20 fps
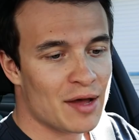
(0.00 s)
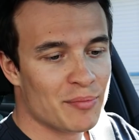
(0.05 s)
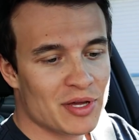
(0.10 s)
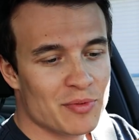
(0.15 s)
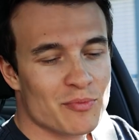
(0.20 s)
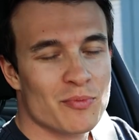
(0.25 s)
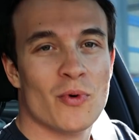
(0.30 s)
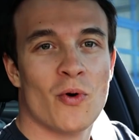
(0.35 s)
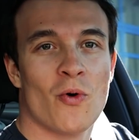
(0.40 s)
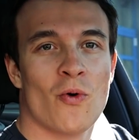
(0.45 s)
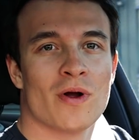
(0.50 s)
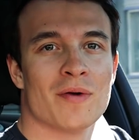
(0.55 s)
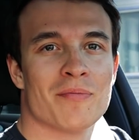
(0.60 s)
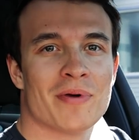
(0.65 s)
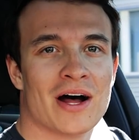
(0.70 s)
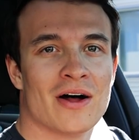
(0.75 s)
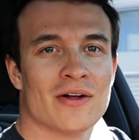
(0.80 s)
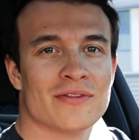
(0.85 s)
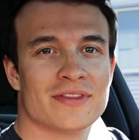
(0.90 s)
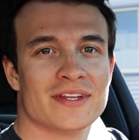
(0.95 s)
a bit more
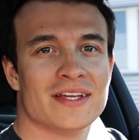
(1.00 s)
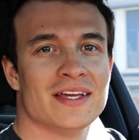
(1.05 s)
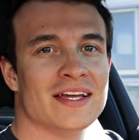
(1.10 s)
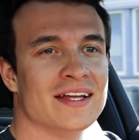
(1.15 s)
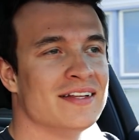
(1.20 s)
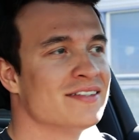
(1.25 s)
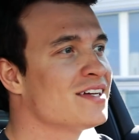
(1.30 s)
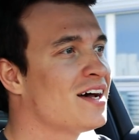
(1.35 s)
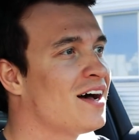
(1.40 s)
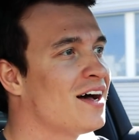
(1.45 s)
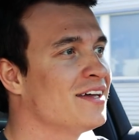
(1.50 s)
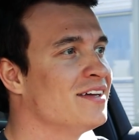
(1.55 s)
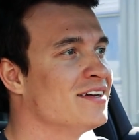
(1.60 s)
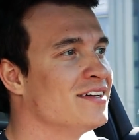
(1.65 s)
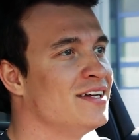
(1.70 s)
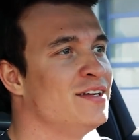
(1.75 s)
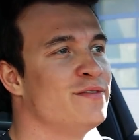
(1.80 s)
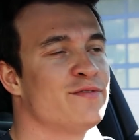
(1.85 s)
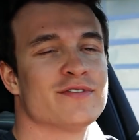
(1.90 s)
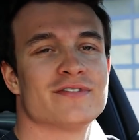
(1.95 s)
about the entire
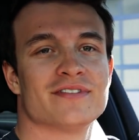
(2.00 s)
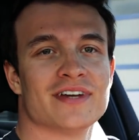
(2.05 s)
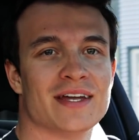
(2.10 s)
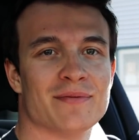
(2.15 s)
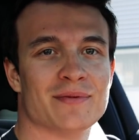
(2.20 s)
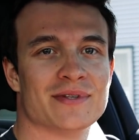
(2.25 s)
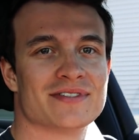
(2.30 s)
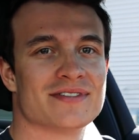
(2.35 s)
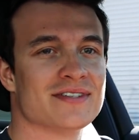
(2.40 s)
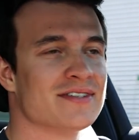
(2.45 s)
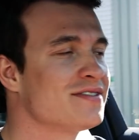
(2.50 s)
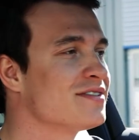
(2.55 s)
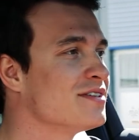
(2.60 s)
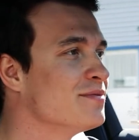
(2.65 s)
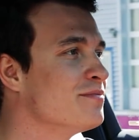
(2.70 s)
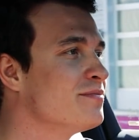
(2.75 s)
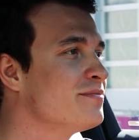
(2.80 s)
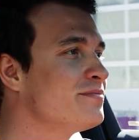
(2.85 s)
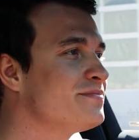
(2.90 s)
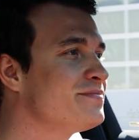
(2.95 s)
infotainment system.